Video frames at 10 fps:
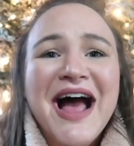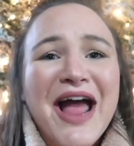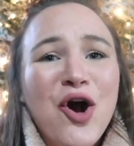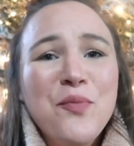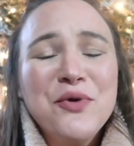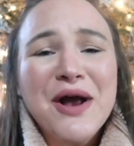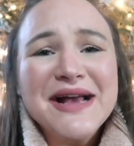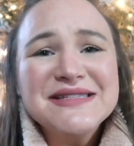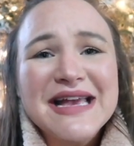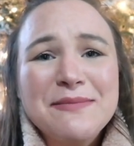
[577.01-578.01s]
I hope you
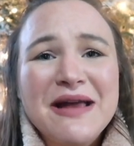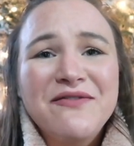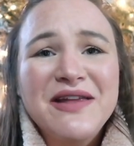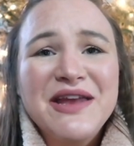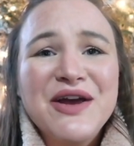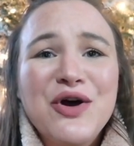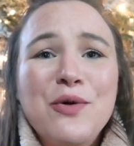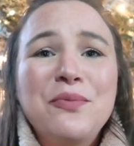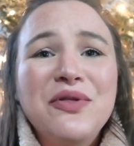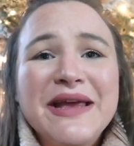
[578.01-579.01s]
guys like my
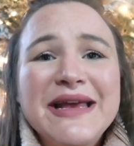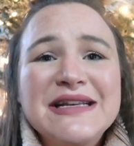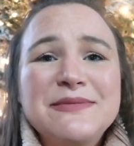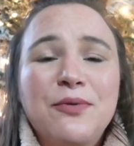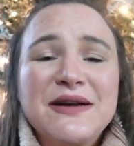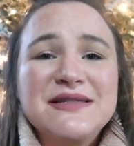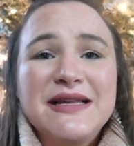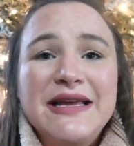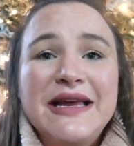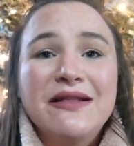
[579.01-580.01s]
video. Please press
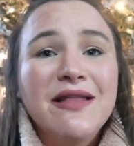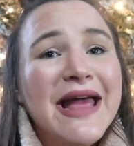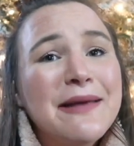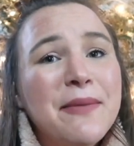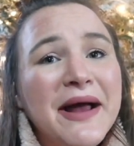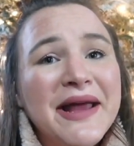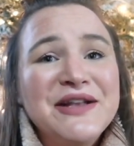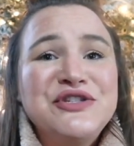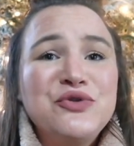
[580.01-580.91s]
the like button.